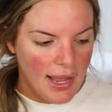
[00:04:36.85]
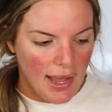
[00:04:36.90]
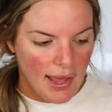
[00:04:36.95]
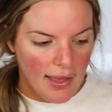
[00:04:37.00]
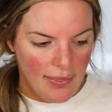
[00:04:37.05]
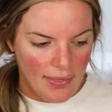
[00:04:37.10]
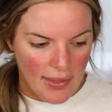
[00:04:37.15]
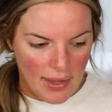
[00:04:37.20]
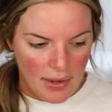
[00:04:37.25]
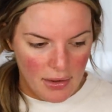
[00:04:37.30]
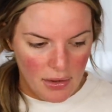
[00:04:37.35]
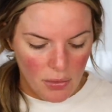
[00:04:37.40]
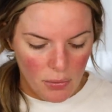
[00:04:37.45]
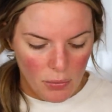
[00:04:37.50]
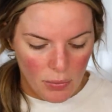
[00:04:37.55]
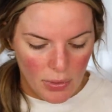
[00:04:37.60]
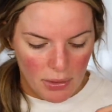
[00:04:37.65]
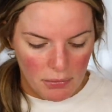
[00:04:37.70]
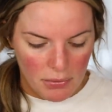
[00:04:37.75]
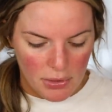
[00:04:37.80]
And then
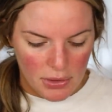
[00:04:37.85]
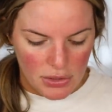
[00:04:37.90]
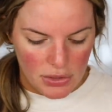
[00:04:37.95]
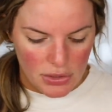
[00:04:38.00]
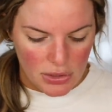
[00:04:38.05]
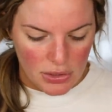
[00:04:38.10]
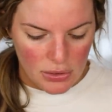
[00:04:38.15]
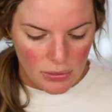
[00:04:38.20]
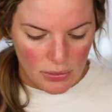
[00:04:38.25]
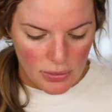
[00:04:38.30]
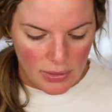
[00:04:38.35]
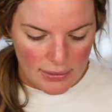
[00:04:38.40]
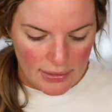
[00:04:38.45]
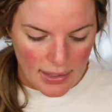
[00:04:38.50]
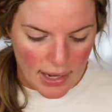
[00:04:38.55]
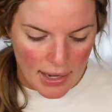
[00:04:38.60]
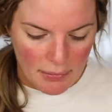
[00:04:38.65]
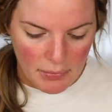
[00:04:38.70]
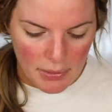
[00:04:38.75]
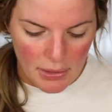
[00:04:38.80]
what I'm gonna do is
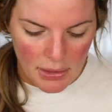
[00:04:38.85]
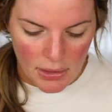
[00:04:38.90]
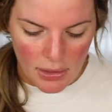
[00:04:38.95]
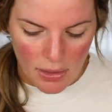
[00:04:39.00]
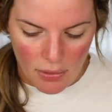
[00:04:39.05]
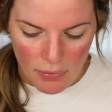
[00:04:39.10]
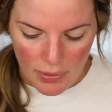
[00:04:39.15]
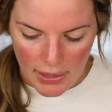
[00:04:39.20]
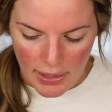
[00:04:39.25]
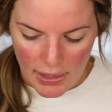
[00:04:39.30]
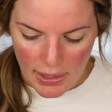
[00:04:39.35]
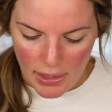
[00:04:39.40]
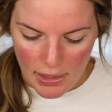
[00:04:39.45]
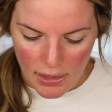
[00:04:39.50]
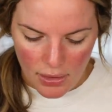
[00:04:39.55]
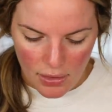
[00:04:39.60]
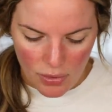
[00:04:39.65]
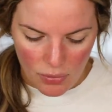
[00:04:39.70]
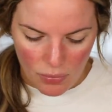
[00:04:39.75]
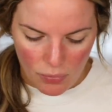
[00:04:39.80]
I'm gonna go
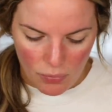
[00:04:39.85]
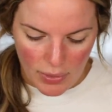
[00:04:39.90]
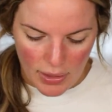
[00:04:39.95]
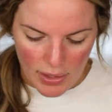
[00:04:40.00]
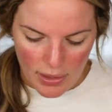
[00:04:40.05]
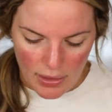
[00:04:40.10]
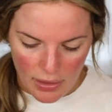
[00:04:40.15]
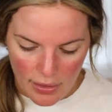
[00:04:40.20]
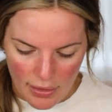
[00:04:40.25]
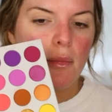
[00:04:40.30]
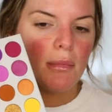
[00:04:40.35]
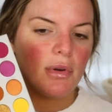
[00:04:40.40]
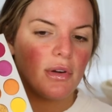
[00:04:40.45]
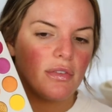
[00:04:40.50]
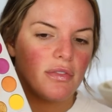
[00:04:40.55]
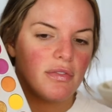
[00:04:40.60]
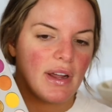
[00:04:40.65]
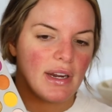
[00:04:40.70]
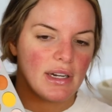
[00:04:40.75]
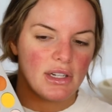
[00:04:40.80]
in with
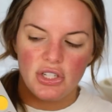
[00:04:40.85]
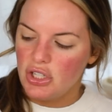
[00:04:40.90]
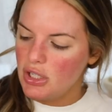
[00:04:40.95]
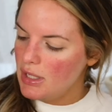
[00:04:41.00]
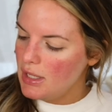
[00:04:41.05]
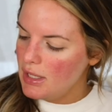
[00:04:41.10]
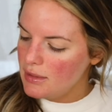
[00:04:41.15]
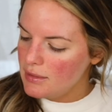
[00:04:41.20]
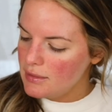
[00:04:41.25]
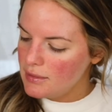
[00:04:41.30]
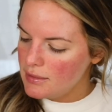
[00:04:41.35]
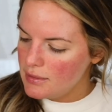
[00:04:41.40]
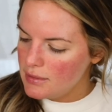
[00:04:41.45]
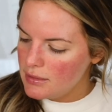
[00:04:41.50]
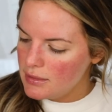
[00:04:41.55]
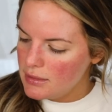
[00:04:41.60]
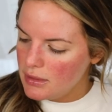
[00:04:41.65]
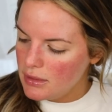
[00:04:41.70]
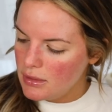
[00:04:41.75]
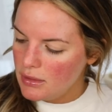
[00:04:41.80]

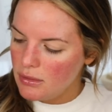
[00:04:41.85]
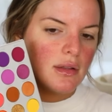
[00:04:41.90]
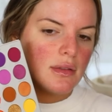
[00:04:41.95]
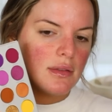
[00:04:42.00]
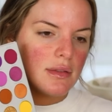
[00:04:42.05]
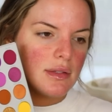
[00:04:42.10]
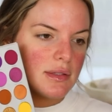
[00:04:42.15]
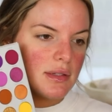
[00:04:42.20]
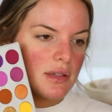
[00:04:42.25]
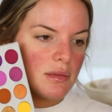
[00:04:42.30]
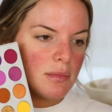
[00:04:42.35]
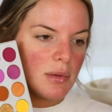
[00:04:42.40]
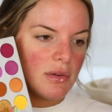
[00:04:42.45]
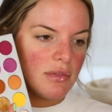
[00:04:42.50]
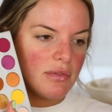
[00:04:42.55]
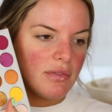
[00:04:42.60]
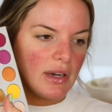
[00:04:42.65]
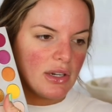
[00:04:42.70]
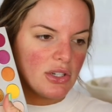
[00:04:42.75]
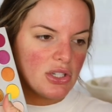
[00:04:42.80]
Perfectionist. This is
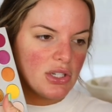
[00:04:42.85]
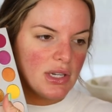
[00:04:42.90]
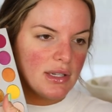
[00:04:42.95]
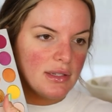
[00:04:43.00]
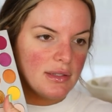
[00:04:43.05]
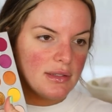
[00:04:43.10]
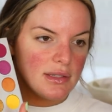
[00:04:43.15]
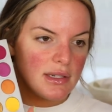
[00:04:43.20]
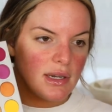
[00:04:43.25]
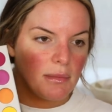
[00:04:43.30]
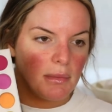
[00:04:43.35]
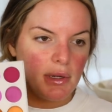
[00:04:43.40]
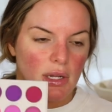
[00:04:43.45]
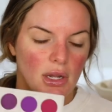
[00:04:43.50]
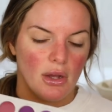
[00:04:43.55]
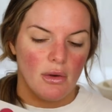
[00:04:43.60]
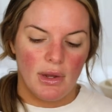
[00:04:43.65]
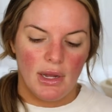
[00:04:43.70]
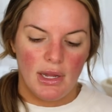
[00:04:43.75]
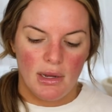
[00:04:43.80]
Perfectionist. I'm gonna
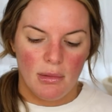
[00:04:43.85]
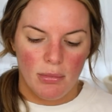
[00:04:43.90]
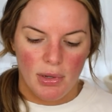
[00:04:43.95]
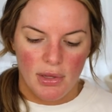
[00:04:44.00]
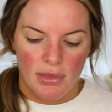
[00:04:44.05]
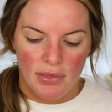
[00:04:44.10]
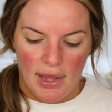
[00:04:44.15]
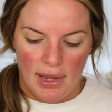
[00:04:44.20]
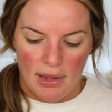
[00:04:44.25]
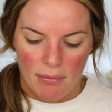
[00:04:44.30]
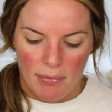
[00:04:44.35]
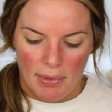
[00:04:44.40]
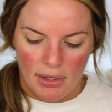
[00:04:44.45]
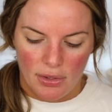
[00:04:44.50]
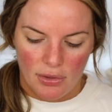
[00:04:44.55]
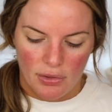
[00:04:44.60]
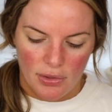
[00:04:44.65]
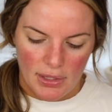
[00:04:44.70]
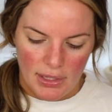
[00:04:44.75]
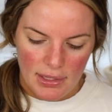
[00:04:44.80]
go in and put that in my
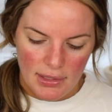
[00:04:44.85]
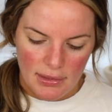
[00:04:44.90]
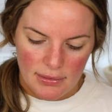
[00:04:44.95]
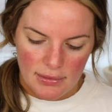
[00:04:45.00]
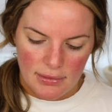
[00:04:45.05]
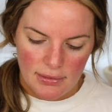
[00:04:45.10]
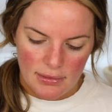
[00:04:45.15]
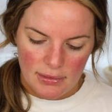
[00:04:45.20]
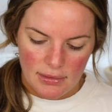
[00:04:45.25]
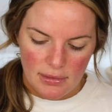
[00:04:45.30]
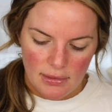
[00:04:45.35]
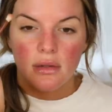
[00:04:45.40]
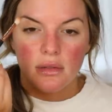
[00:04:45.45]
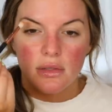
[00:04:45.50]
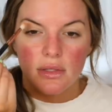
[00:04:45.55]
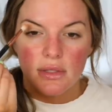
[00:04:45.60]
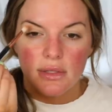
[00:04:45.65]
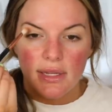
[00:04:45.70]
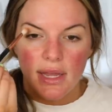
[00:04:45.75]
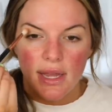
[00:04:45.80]
crease
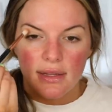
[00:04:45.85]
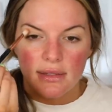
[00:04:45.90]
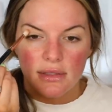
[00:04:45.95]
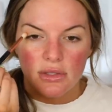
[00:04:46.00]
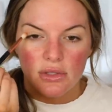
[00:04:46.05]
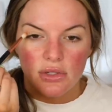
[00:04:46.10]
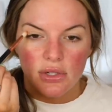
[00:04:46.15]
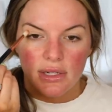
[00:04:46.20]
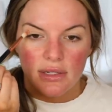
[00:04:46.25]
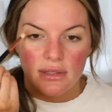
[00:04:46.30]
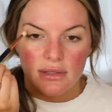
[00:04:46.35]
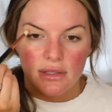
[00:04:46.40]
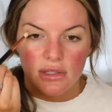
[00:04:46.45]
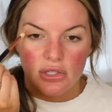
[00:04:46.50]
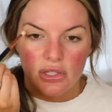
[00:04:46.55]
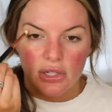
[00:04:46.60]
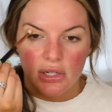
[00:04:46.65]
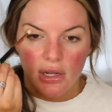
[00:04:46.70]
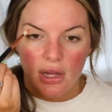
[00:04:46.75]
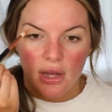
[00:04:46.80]
just as a
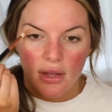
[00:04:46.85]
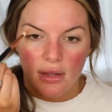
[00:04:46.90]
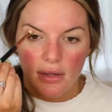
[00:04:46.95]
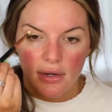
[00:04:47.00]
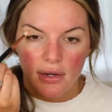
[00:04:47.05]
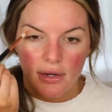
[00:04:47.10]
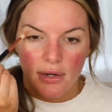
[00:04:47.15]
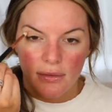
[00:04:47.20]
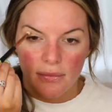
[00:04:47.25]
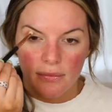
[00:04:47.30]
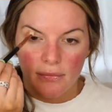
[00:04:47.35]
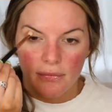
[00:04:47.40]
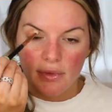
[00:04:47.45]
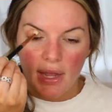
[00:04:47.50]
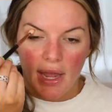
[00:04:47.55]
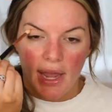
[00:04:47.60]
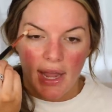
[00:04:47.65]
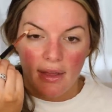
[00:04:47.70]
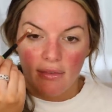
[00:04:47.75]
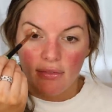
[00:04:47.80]
transition color.
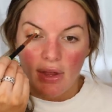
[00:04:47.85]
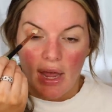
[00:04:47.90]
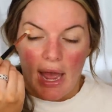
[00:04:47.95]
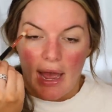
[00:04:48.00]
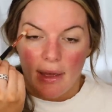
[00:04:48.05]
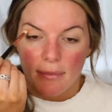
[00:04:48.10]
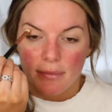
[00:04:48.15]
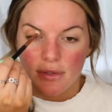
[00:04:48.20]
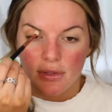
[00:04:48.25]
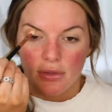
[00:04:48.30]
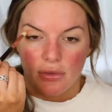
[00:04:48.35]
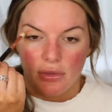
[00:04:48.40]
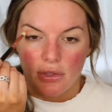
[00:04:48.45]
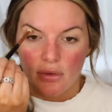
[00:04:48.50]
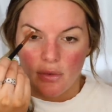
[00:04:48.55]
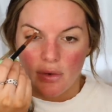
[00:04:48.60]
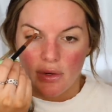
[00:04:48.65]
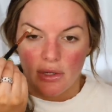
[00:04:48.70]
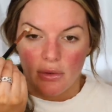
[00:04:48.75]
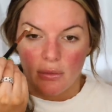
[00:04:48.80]
I have absolutely
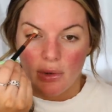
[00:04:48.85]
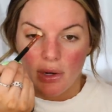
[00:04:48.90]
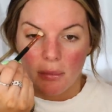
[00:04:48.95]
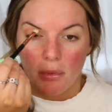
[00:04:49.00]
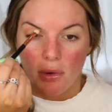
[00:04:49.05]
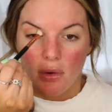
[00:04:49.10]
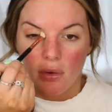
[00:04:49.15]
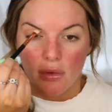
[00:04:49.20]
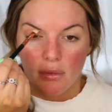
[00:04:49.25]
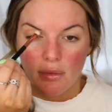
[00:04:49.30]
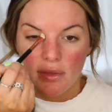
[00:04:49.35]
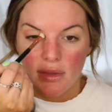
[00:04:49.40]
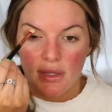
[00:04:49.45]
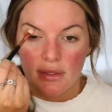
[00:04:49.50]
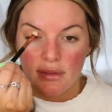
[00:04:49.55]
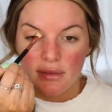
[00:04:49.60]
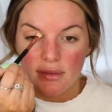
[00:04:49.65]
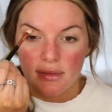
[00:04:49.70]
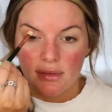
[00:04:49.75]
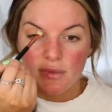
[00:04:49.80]
no idea where I'm going with
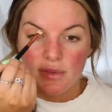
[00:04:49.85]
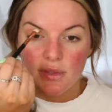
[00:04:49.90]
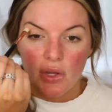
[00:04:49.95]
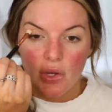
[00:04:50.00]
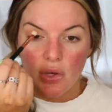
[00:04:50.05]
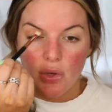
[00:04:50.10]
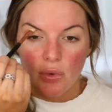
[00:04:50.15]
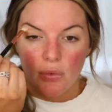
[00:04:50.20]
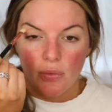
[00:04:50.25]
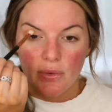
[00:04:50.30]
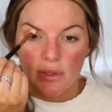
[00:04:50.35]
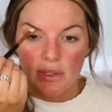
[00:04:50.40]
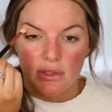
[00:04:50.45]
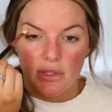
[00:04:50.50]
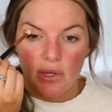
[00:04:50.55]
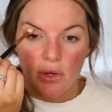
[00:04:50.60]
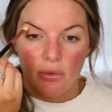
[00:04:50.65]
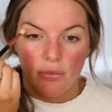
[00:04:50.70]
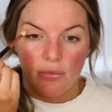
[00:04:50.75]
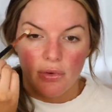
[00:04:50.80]
this, so
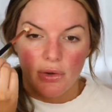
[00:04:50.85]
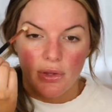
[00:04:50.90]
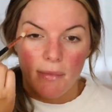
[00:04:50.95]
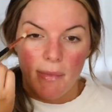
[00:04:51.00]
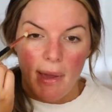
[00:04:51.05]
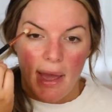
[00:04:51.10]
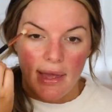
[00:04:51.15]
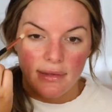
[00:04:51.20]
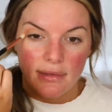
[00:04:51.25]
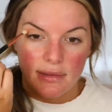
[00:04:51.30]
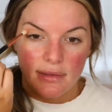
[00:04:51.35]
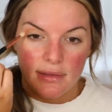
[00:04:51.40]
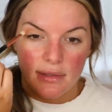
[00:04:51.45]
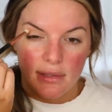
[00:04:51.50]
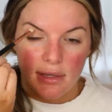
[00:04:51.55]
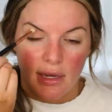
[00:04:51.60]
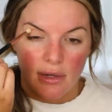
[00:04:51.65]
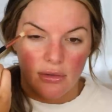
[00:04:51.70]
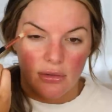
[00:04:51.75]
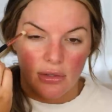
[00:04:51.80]
let's hope for the
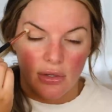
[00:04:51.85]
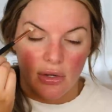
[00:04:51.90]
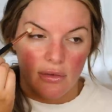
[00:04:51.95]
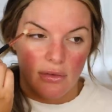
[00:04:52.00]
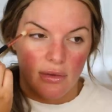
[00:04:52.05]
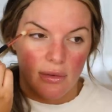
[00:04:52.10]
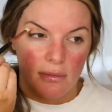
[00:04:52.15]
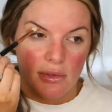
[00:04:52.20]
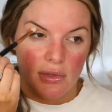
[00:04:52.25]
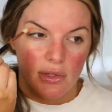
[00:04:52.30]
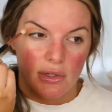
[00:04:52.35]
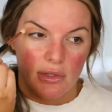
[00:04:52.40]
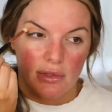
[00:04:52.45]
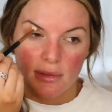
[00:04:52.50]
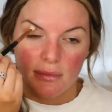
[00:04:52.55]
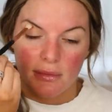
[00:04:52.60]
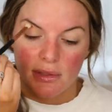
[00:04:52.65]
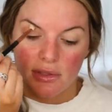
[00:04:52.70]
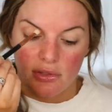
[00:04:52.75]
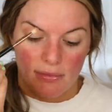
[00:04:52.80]
best. I don't know if I'm doing
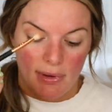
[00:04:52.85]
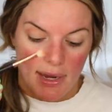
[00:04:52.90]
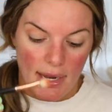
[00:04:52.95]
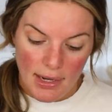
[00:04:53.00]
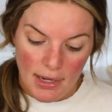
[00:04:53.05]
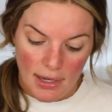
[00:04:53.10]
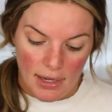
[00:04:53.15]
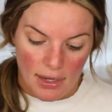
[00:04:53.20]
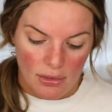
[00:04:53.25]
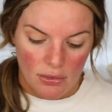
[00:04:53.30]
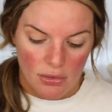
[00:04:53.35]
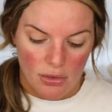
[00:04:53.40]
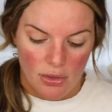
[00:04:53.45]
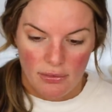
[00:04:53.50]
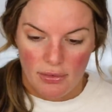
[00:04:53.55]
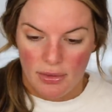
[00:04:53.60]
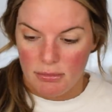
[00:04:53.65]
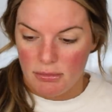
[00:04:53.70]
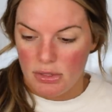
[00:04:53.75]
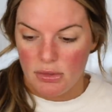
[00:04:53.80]
something dramatic. I don't know
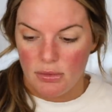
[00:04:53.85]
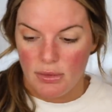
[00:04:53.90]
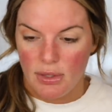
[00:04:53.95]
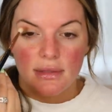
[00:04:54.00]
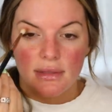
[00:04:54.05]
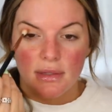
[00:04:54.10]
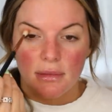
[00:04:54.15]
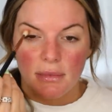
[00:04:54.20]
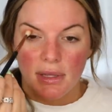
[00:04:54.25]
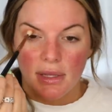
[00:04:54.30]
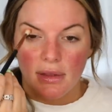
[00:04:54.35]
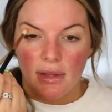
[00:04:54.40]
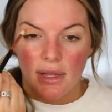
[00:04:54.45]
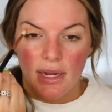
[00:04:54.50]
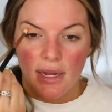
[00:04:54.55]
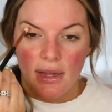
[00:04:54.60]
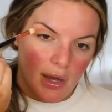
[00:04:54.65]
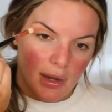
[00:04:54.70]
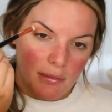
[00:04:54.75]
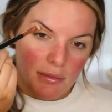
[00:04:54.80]
if I'm doing something
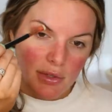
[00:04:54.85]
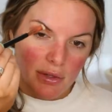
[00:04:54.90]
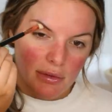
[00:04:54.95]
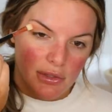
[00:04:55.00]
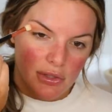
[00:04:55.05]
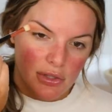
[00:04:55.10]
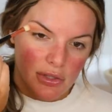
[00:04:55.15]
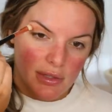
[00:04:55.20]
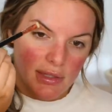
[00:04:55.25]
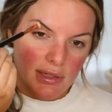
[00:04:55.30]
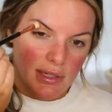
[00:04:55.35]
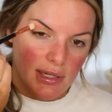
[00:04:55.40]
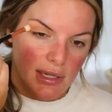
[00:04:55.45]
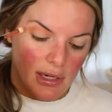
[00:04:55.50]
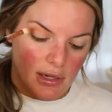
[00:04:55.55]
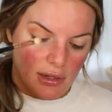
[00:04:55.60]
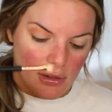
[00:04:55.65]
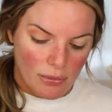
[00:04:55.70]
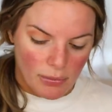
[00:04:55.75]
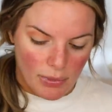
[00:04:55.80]
light. I'm so interested to
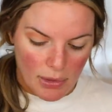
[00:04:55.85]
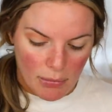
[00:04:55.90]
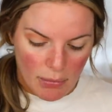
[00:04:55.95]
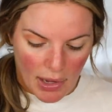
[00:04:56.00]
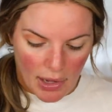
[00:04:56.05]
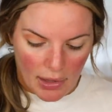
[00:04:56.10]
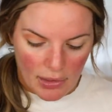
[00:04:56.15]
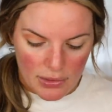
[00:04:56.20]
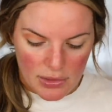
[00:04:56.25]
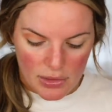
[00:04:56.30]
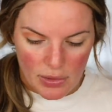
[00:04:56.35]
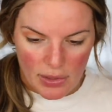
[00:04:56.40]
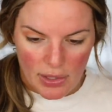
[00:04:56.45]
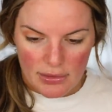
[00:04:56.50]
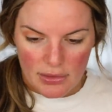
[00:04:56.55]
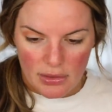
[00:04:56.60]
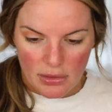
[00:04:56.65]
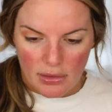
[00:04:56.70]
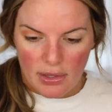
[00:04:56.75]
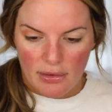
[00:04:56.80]
hear what palettes you
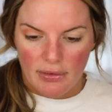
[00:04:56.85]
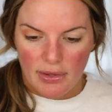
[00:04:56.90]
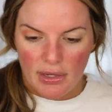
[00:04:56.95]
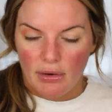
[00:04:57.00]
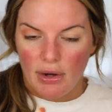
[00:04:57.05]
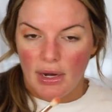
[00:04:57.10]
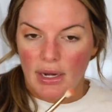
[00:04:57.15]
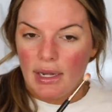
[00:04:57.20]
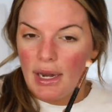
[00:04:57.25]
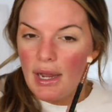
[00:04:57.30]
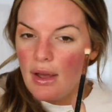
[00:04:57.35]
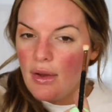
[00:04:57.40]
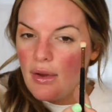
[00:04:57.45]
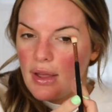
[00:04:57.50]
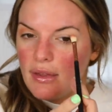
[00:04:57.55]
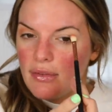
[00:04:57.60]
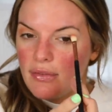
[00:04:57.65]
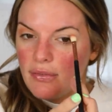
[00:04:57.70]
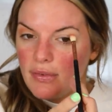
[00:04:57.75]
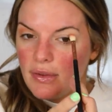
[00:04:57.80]
guys are loving right now.
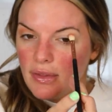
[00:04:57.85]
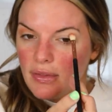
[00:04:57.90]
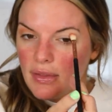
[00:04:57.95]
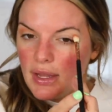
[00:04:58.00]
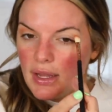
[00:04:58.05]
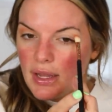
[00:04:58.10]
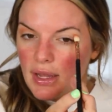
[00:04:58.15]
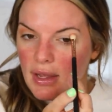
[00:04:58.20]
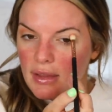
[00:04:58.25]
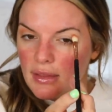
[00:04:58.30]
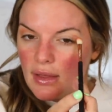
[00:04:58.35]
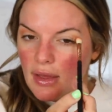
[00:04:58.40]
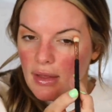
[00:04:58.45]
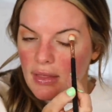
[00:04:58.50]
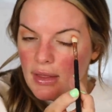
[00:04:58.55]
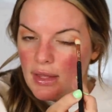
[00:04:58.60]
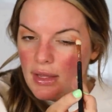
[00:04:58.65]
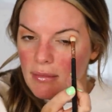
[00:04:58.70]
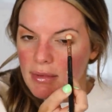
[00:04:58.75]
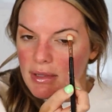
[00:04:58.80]
I feel like, I, I
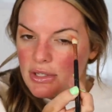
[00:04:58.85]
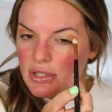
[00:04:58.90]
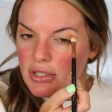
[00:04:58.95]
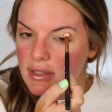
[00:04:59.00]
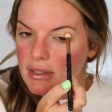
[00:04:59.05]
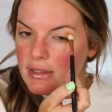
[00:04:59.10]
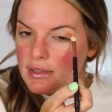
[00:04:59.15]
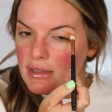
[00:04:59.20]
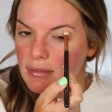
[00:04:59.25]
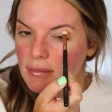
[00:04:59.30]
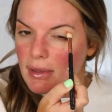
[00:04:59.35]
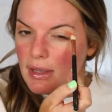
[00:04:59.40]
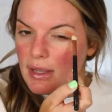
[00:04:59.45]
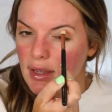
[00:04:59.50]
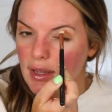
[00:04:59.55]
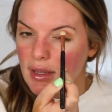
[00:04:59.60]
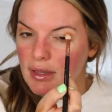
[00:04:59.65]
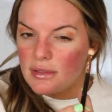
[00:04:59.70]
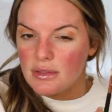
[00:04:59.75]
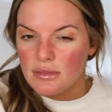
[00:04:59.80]
think I mentioned this in
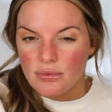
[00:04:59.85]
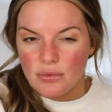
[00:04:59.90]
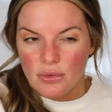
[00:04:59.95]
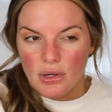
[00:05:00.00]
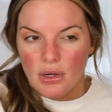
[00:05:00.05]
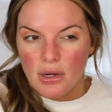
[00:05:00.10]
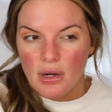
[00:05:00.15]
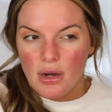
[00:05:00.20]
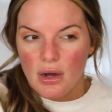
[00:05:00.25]
my Sephora